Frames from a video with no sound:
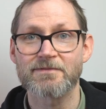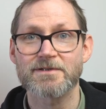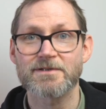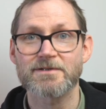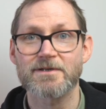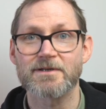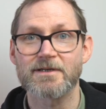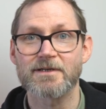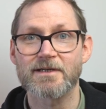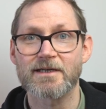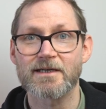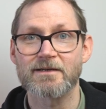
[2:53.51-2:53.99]
It's
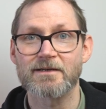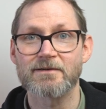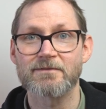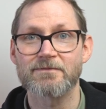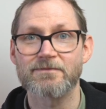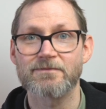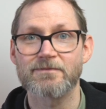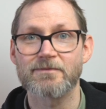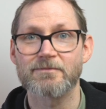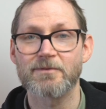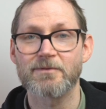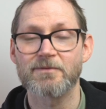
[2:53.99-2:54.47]
going to
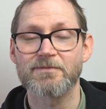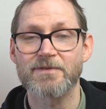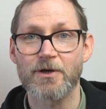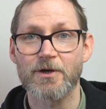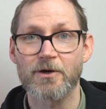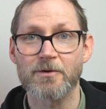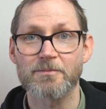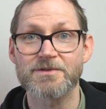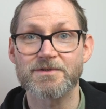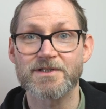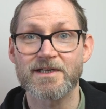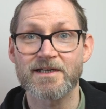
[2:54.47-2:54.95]
give, with the
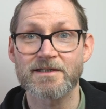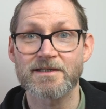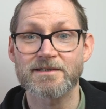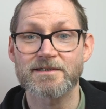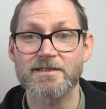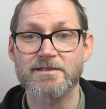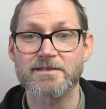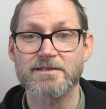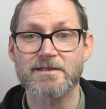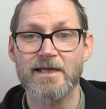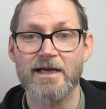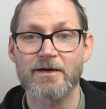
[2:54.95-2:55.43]
optics,
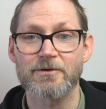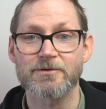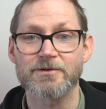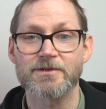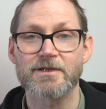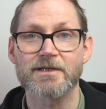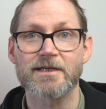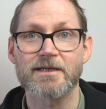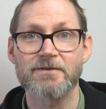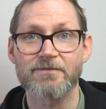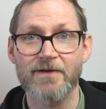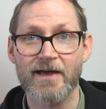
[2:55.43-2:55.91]
it's now going
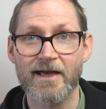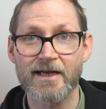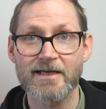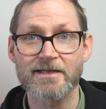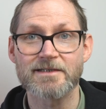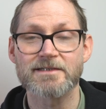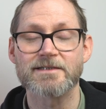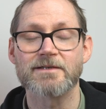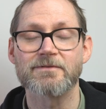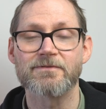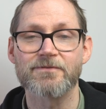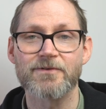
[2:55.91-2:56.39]
to give
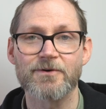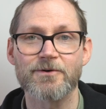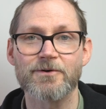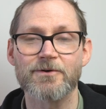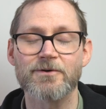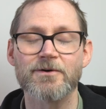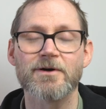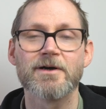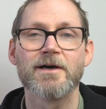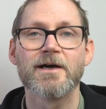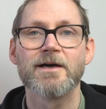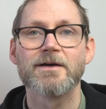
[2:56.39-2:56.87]

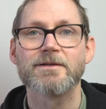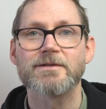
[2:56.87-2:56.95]
84